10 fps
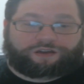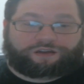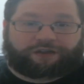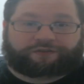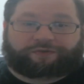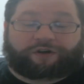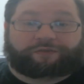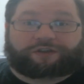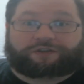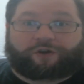That's the problem
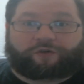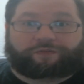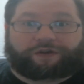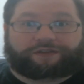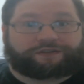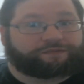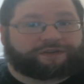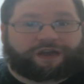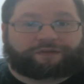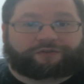with these cold months.
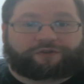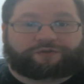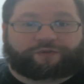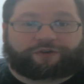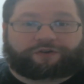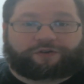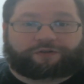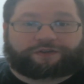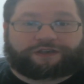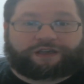Sometimes those winter
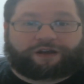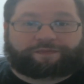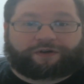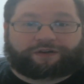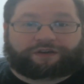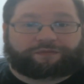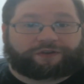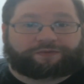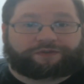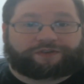colds sneak up on you and
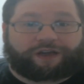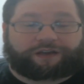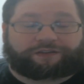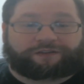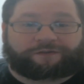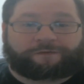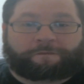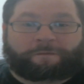mess with your sinuses.